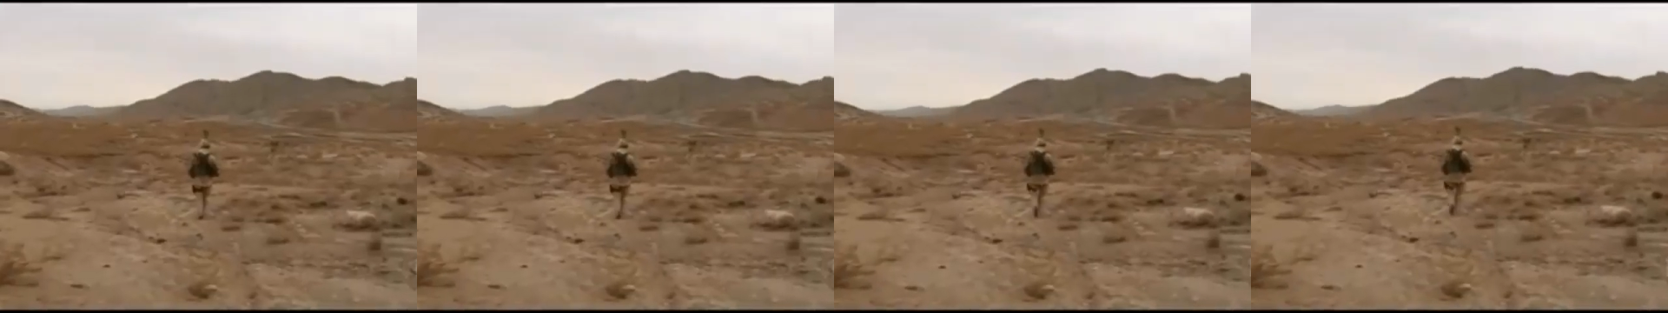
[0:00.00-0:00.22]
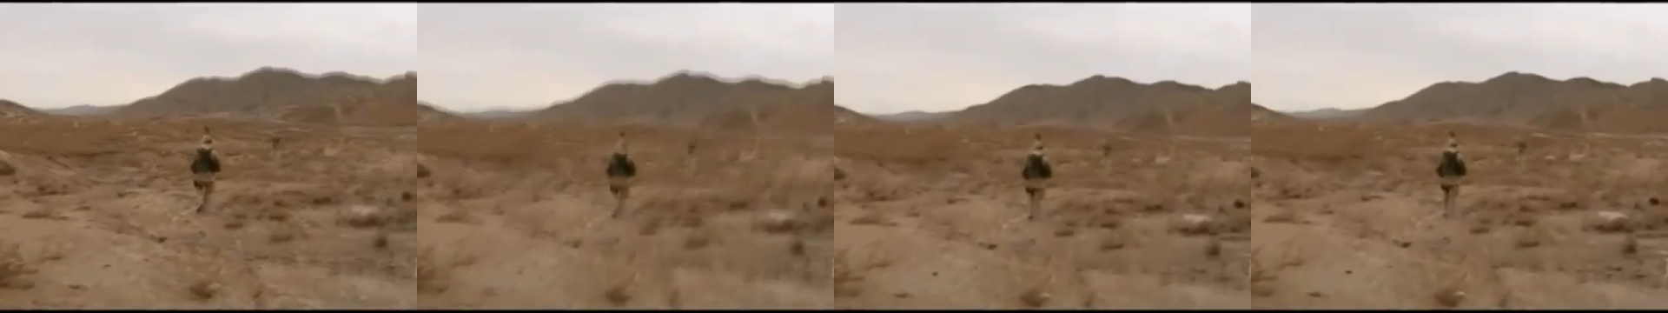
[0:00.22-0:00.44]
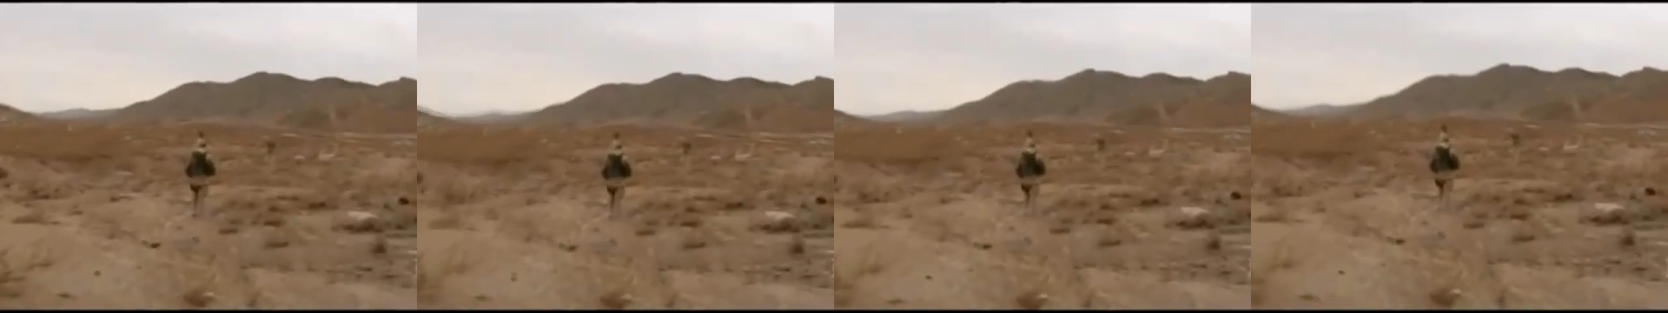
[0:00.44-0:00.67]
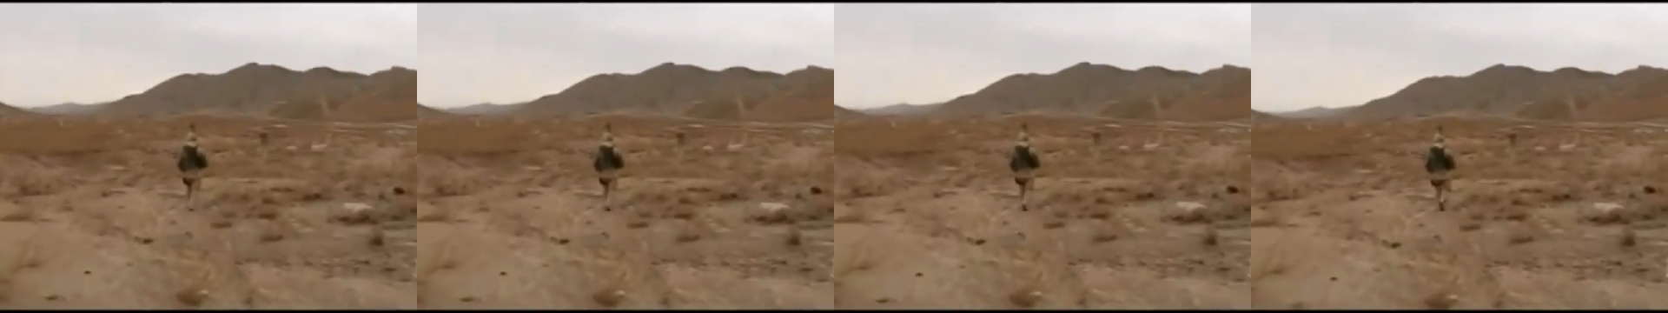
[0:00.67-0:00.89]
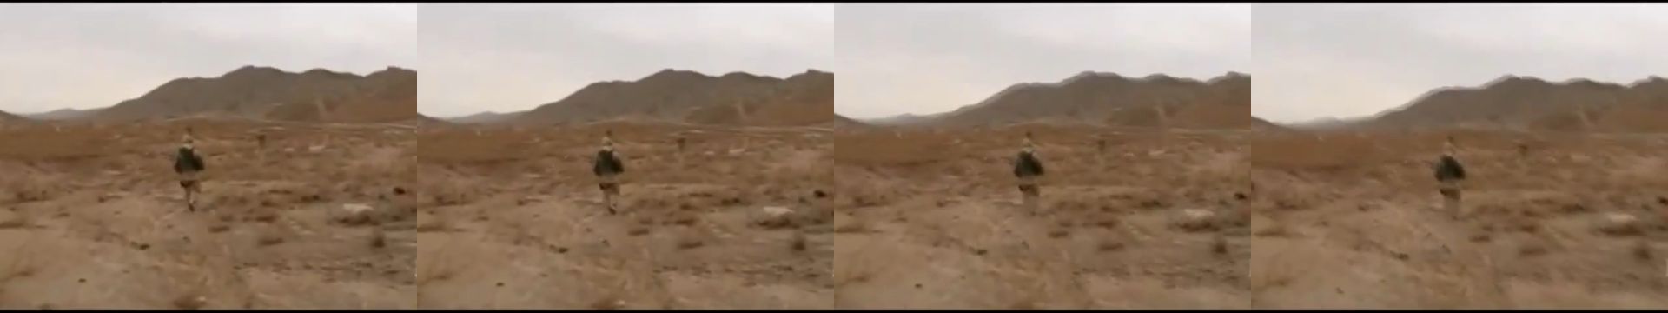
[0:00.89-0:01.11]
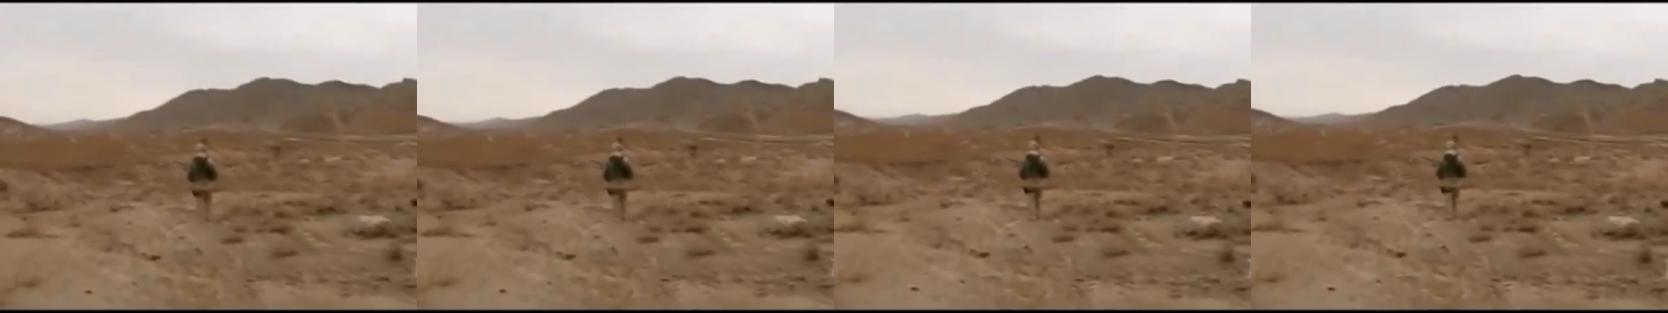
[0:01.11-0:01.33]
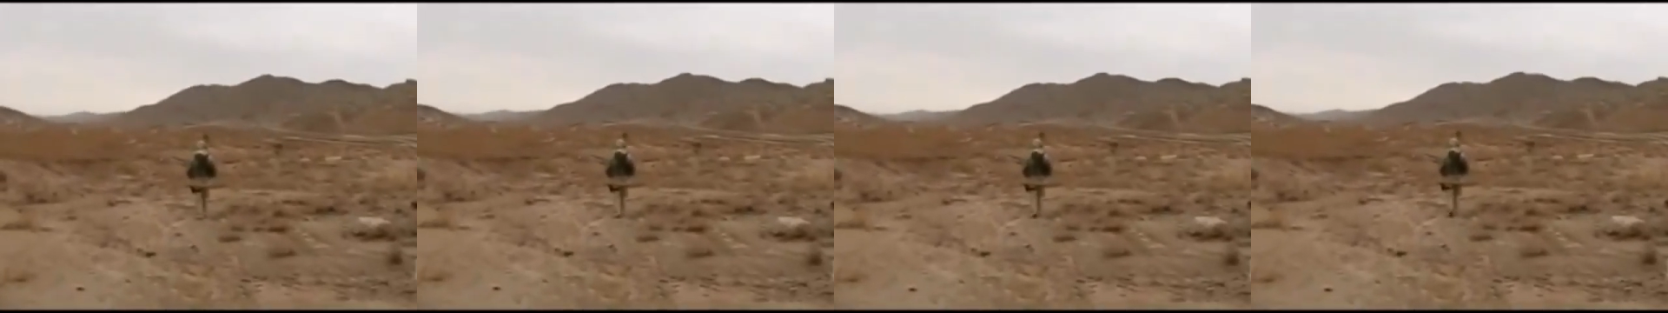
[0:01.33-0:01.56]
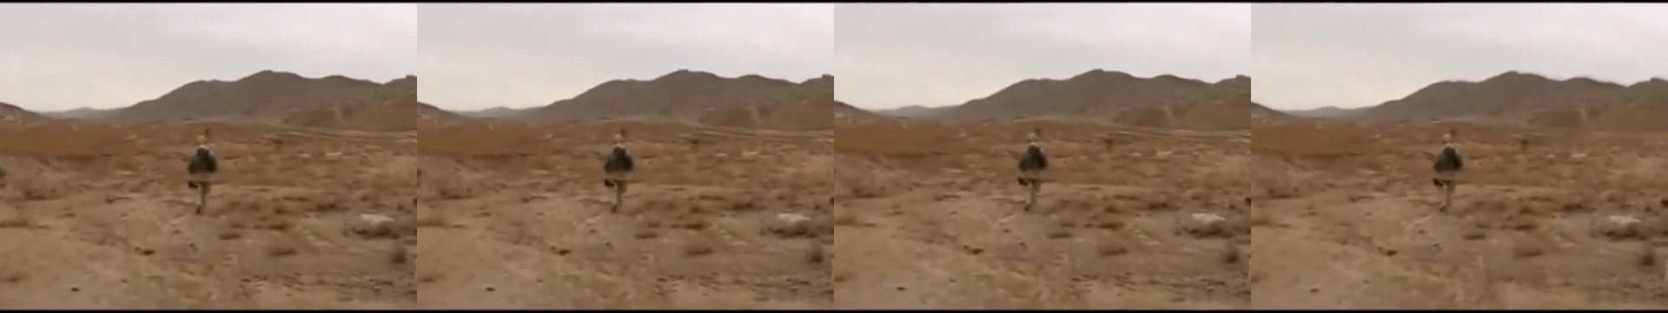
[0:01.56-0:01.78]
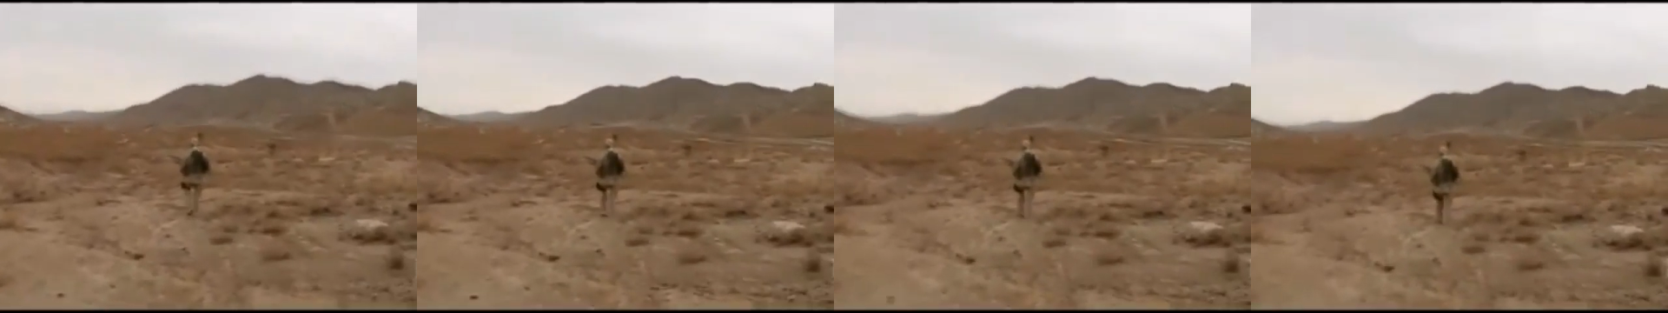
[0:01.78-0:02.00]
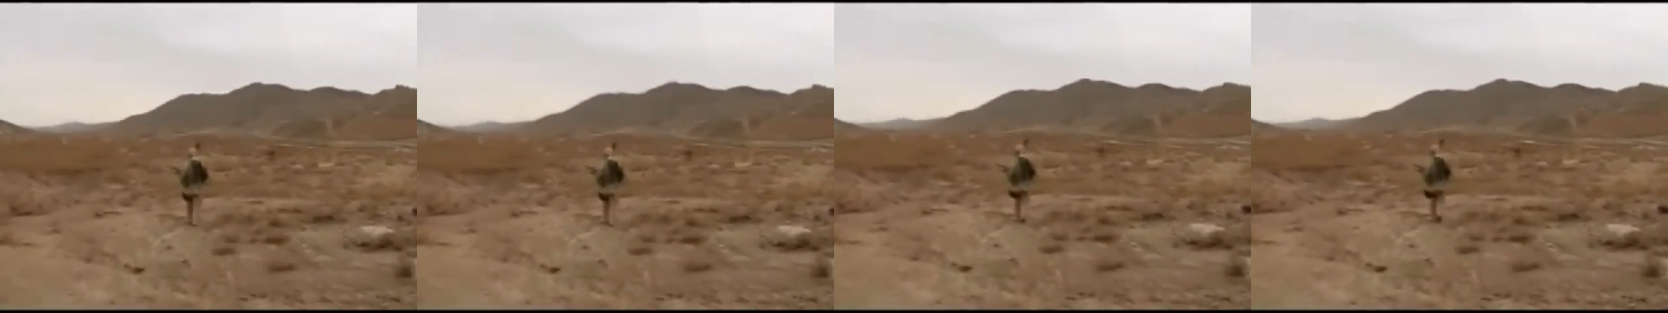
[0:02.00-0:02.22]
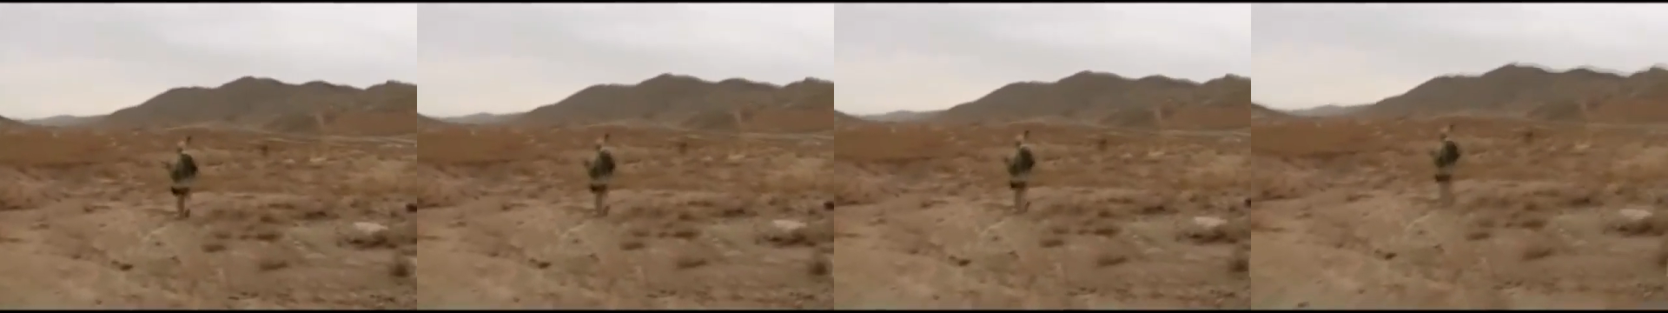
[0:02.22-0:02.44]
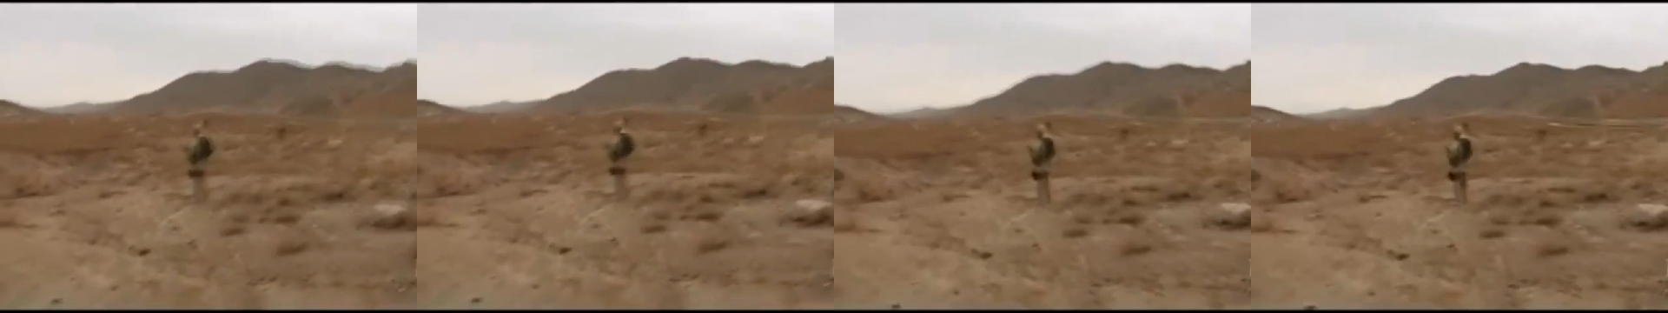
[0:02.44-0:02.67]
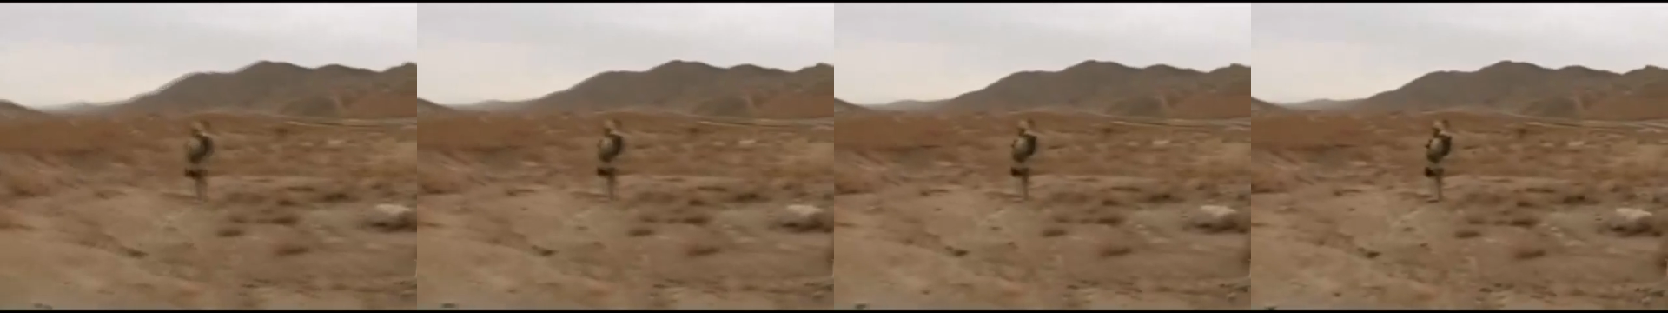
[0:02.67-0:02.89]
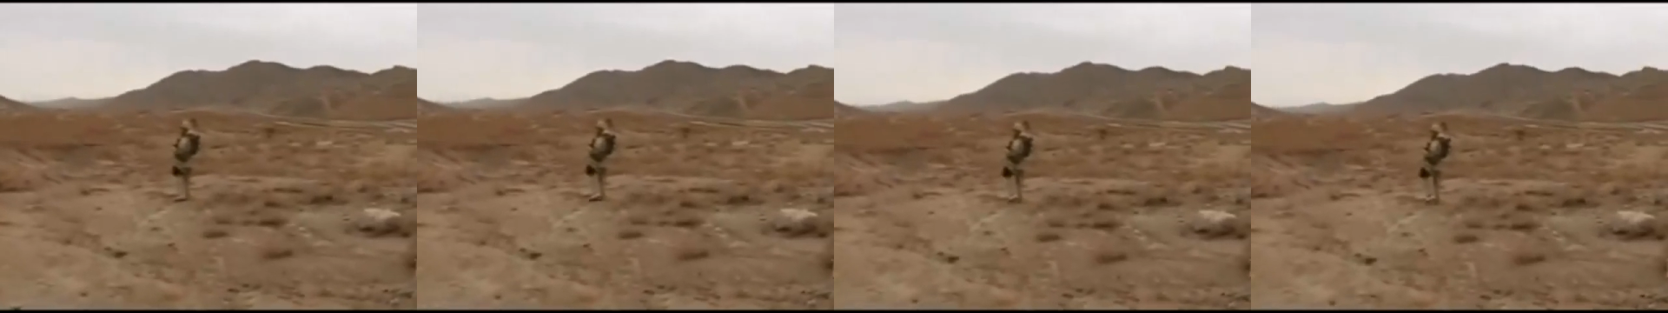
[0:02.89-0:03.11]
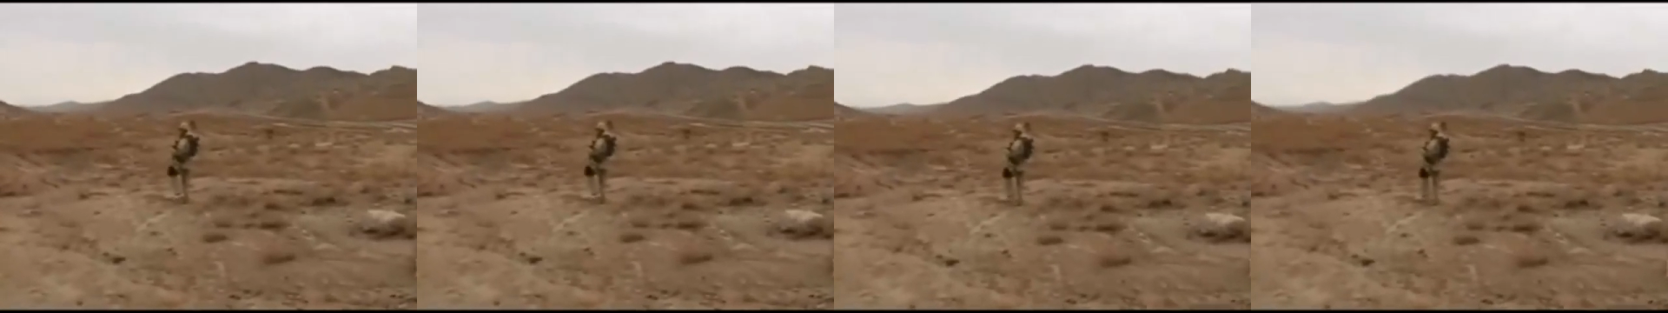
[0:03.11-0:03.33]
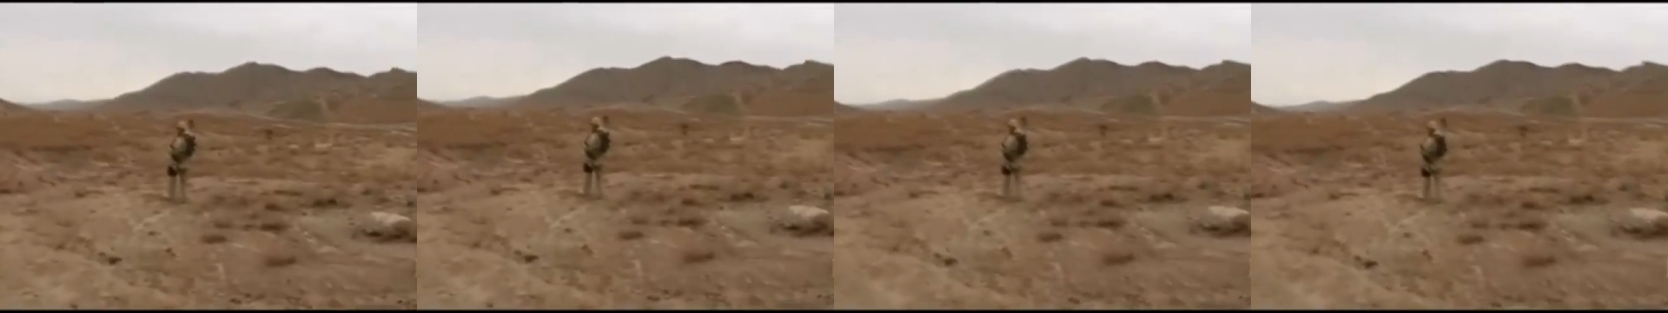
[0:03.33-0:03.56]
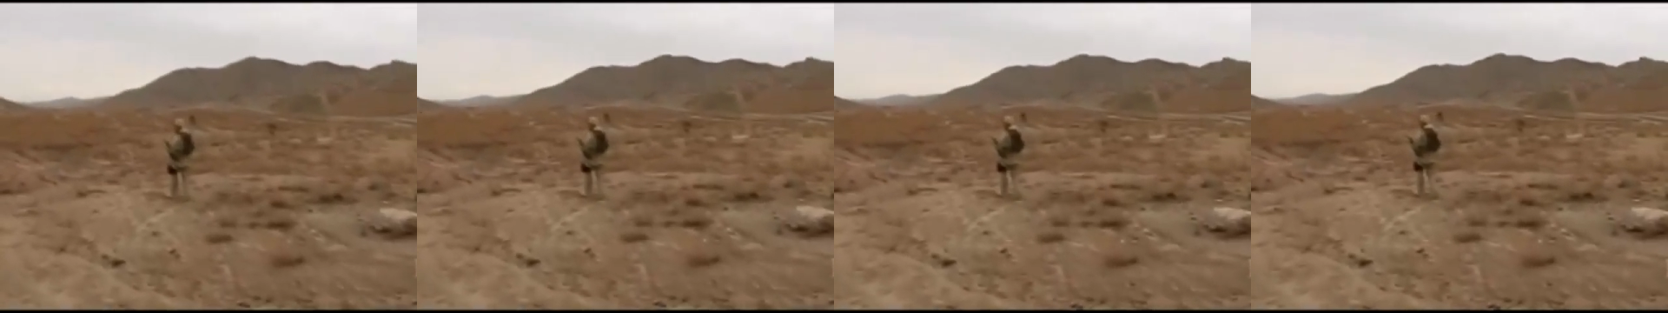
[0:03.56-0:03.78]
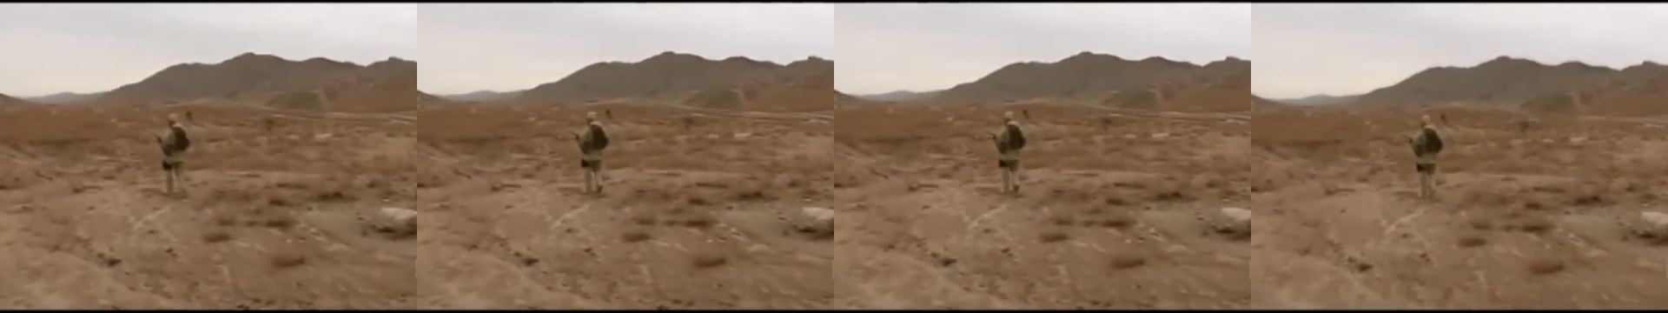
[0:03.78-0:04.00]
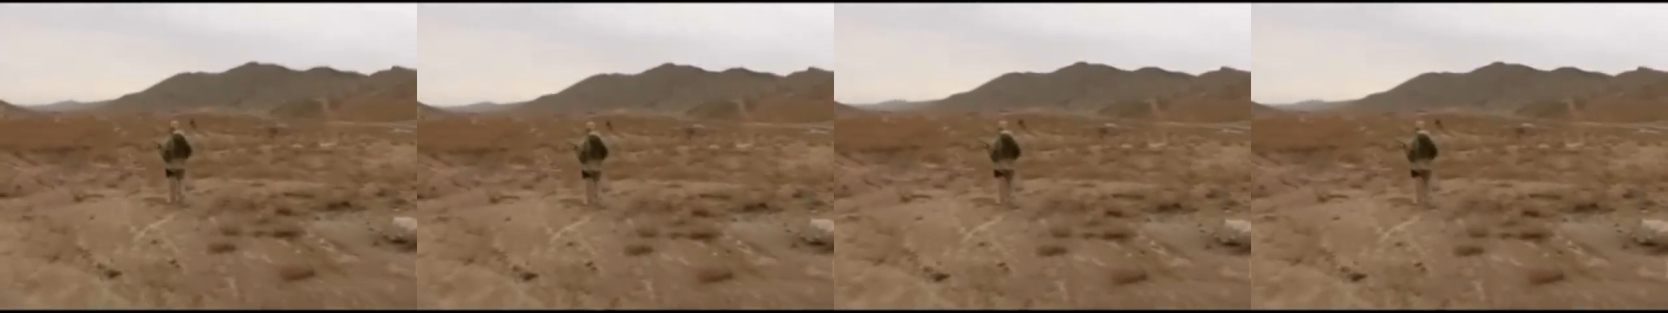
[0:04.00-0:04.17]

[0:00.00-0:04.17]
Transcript: Nobody's mouth can be seen.